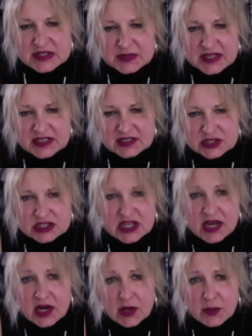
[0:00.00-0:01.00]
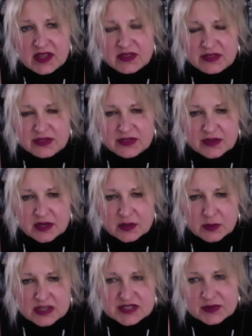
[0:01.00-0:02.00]
would like to share with uh,
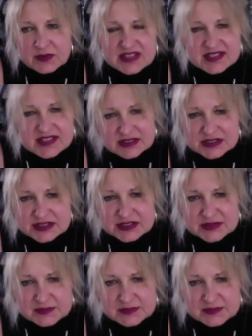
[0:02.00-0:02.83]
Westford residents?